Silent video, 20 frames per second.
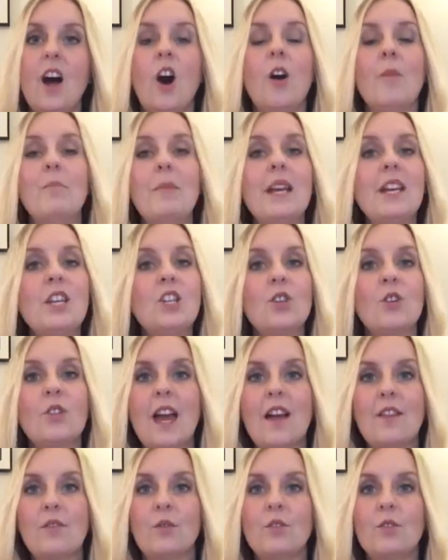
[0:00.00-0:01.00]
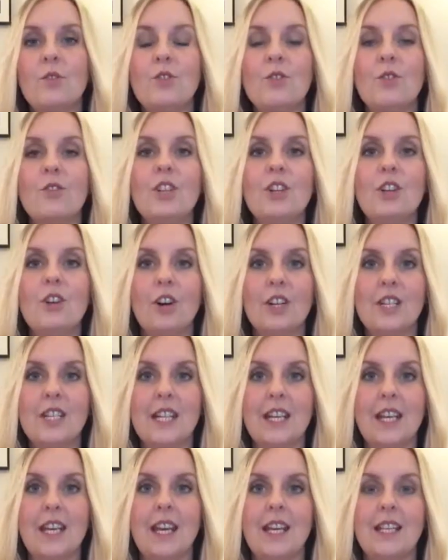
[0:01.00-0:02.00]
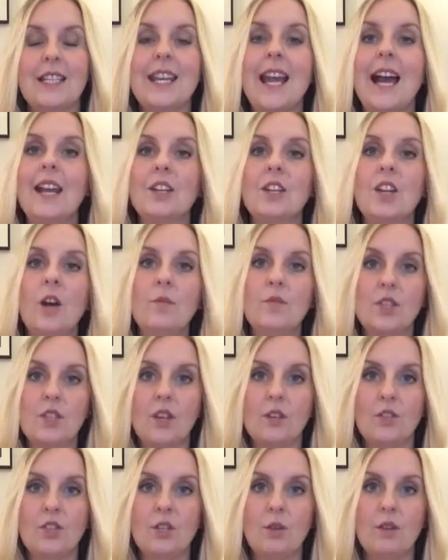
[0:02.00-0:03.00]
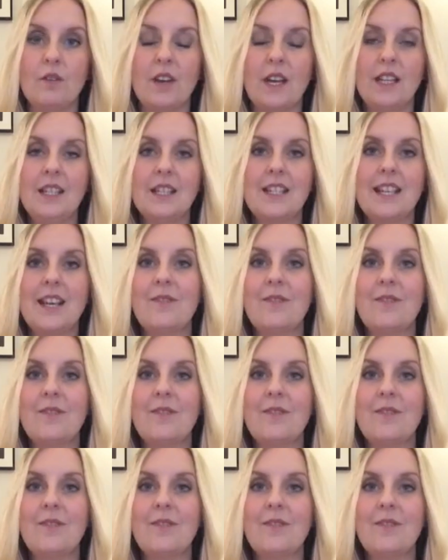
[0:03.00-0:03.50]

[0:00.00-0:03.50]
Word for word: I'll make sure that everyone who's already got a ticket can come to those new events.